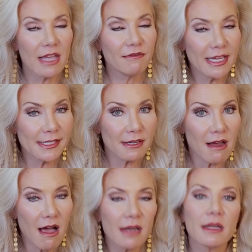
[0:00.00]
If he's
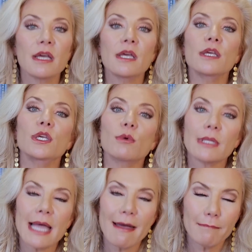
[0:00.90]
not, you
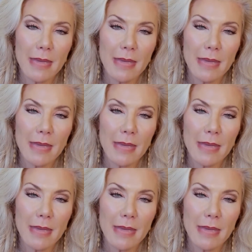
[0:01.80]
will have